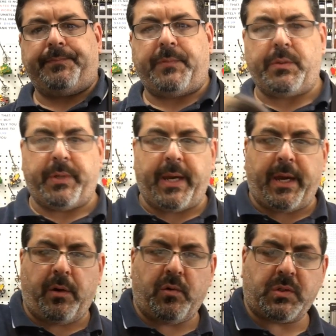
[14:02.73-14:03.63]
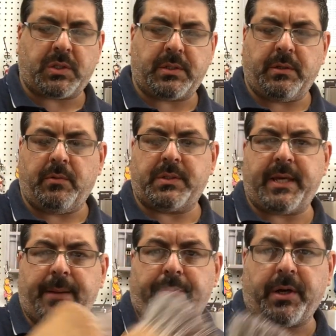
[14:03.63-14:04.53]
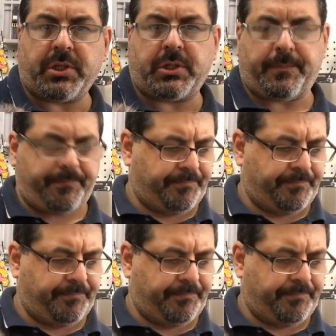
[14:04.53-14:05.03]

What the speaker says: So we get our horsehair brush